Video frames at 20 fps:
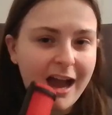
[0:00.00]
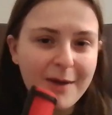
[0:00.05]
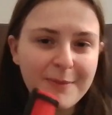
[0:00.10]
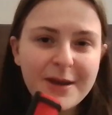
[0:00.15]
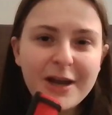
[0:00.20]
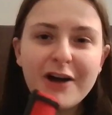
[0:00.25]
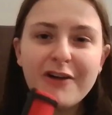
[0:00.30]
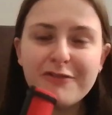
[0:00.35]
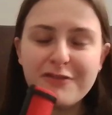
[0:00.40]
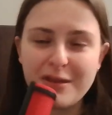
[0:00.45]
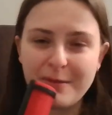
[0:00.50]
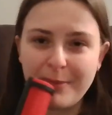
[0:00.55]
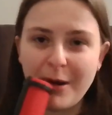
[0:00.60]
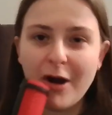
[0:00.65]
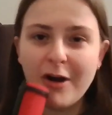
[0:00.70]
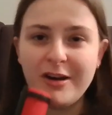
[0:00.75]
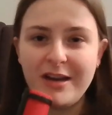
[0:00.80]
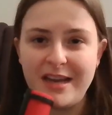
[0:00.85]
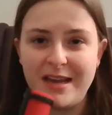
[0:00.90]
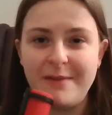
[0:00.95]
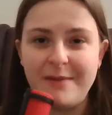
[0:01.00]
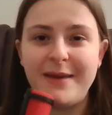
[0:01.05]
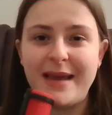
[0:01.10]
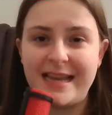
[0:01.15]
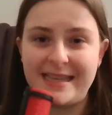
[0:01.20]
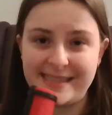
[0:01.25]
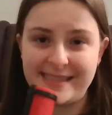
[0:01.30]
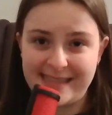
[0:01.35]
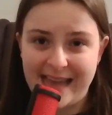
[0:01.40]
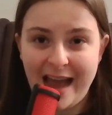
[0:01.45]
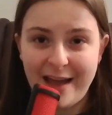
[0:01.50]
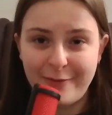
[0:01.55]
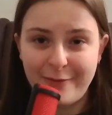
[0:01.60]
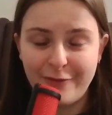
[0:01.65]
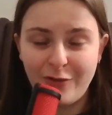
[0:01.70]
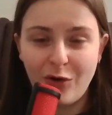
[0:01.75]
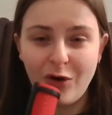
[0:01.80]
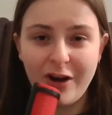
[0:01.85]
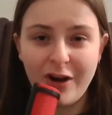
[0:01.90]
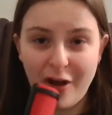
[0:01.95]
Coming off the podium in
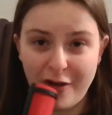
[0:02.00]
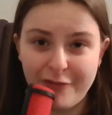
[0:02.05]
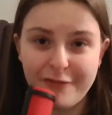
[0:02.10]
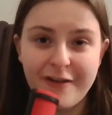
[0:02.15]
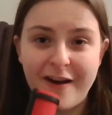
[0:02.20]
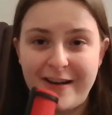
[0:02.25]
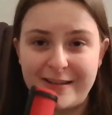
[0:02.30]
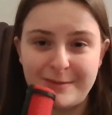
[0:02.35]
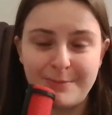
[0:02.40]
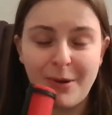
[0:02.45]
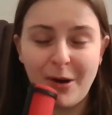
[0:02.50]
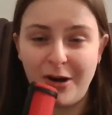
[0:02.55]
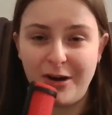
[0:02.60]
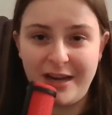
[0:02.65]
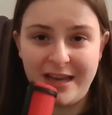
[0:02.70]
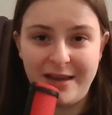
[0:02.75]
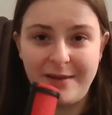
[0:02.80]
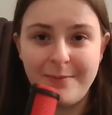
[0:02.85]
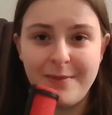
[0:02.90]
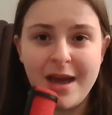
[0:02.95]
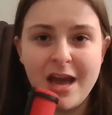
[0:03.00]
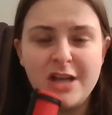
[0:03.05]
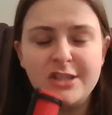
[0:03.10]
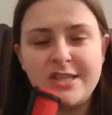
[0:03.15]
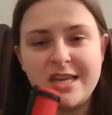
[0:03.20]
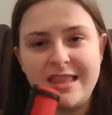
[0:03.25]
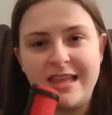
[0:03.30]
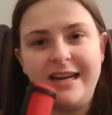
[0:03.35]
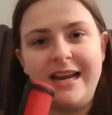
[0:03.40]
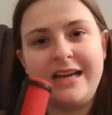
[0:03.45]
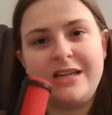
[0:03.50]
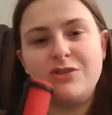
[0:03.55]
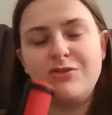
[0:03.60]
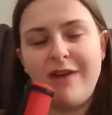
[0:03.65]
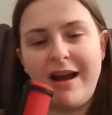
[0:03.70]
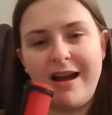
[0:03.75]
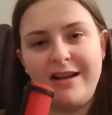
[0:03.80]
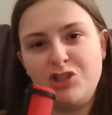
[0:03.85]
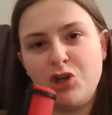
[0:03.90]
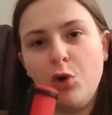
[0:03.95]
Zandvoort, her first podium, to the next
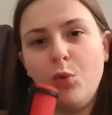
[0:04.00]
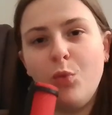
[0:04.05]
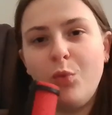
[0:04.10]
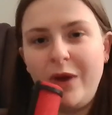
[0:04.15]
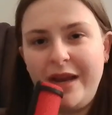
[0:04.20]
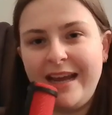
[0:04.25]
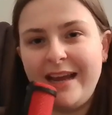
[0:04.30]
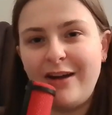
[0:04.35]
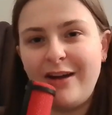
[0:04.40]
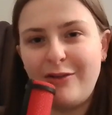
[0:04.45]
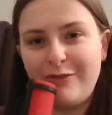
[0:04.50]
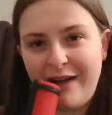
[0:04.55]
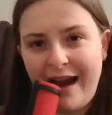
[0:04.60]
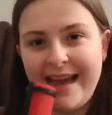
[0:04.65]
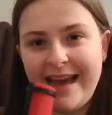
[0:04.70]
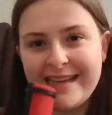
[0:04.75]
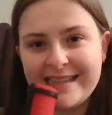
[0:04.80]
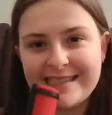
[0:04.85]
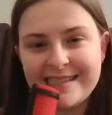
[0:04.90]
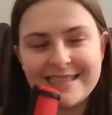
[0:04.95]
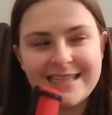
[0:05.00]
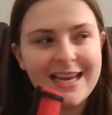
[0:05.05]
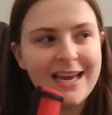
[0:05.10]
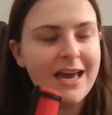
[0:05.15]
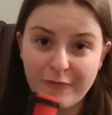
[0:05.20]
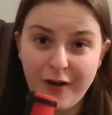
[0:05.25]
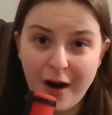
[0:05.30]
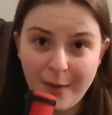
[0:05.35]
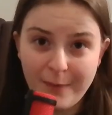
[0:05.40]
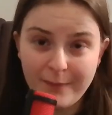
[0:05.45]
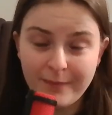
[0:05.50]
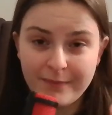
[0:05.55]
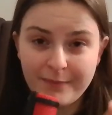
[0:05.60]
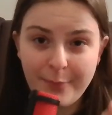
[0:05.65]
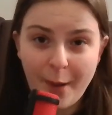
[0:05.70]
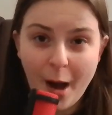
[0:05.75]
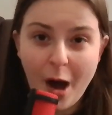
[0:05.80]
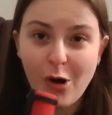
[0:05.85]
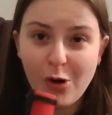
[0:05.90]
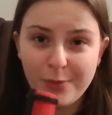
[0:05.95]
round to winning a race. From
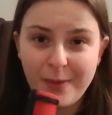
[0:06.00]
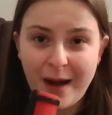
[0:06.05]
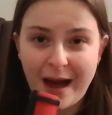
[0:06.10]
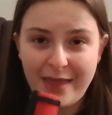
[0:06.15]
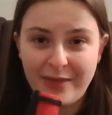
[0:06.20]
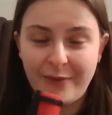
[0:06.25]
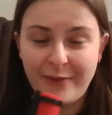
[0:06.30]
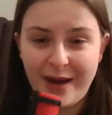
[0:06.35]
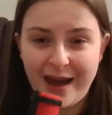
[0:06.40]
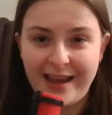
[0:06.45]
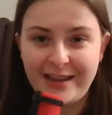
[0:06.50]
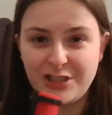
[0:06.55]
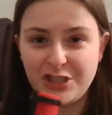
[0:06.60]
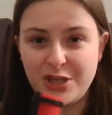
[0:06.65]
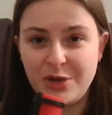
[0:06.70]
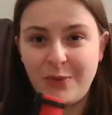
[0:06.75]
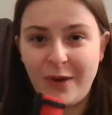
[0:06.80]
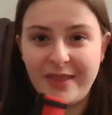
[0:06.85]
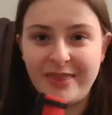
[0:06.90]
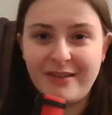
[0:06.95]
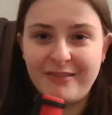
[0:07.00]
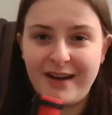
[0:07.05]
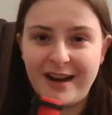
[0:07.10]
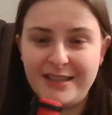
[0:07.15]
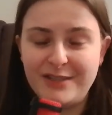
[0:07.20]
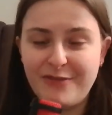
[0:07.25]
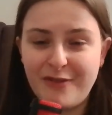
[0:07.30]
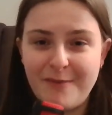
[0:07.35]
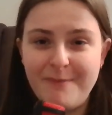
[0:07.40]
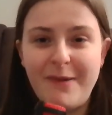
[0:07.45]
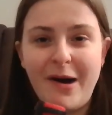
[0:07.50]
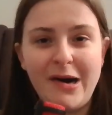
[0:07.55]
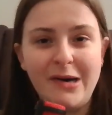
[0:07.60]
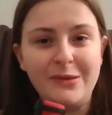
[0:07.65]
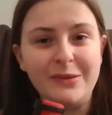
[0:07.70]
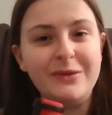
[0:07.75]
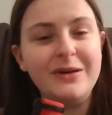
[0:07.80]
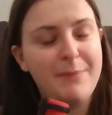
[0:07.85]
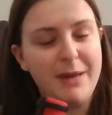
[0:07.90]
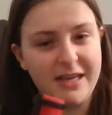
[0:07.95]
pole, by the way. She won the race from
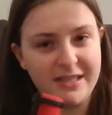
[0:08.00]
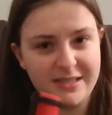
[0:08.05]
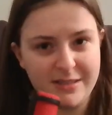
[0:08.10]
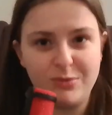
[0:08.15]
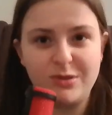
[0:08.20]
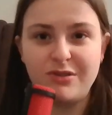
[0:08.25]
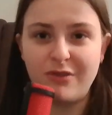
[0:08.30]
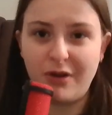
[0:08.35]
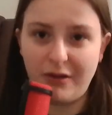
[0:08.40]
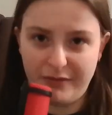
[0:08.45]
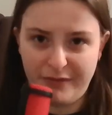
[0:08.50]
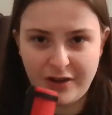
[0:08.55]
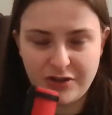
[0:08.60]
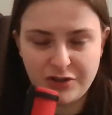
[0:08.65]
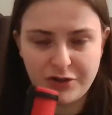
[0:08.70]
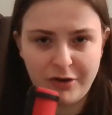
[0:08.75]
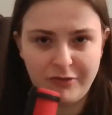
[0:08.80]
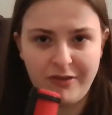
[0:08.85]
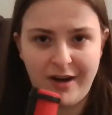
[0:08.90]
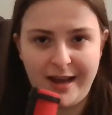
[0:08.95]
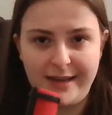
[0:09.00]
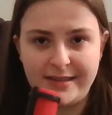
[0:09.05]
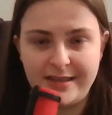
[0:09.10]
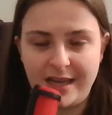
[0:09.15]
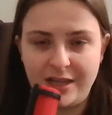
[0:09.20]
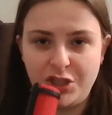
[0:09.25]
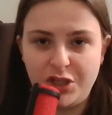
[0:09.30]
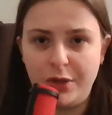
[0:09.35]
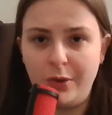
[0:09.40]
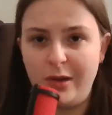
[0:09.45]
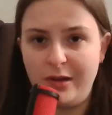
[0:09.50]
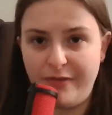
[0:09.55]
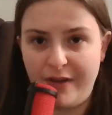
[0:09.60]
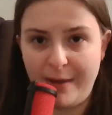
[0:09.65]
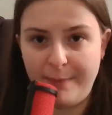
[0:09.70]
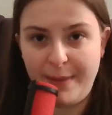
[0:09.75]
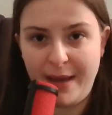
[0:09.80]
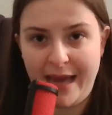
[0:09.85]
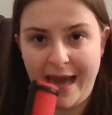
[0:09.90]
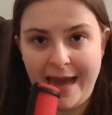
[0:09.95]
pole because it was a reverse grid race and she
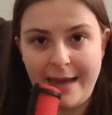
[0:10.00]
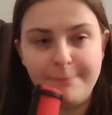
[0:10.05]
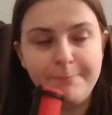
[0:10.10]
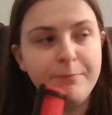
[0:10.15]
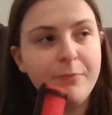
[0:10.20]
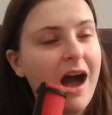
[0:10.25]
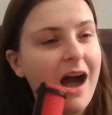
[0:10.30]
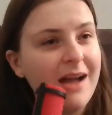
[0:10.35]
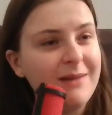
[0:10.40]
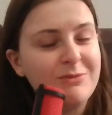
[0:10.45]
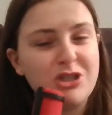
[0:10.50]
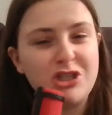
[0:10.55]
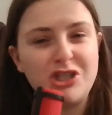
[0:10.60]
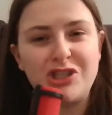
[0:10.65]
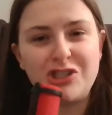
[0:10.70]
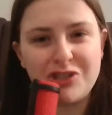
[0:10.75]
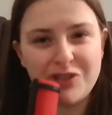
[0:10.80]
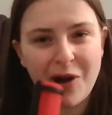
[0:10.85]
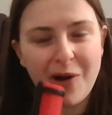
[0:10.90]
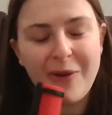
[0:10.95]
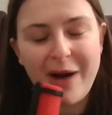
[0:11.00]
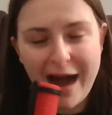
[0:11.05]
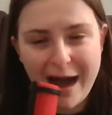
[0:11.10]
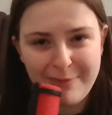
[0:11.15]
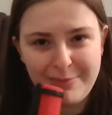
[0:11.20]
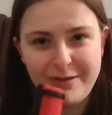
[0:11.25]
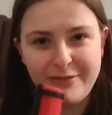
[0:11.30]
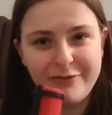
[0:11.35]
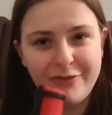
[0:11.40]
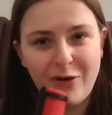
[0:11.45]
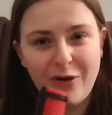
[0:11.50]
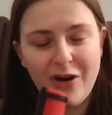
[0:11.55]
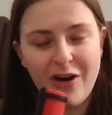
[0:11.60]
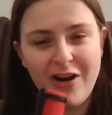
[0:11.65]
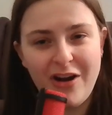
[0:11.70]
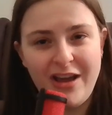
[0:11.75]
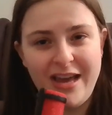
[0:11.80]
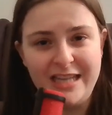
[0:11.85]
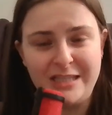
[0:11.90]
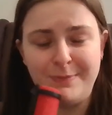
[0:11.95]
qualified P8. I'm just so happy for
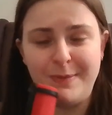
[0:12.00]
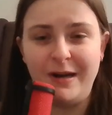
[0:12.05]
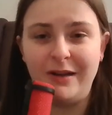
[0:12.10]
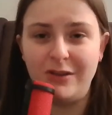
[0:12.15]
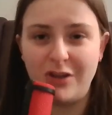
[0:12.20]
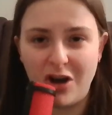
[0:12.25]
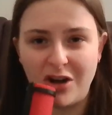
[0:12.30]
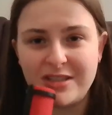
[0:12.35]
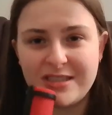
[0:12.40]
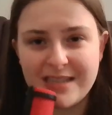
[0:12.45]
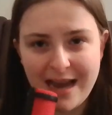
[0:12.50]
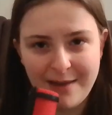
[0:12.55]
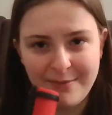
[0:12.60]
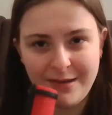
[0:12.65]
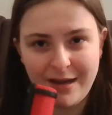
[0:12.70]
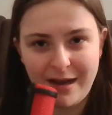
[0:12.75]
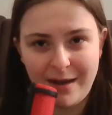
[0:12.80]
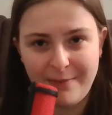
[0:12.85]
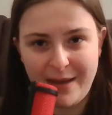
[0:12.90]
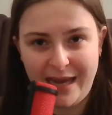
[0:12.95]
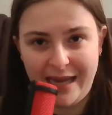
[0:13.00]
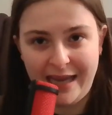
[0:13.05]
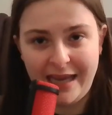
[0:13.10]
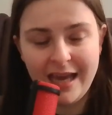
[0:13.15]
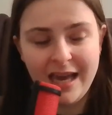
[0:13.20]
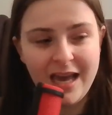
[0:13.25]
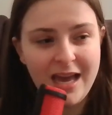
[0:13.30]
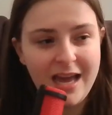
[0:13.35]
her. It's been a long time coming.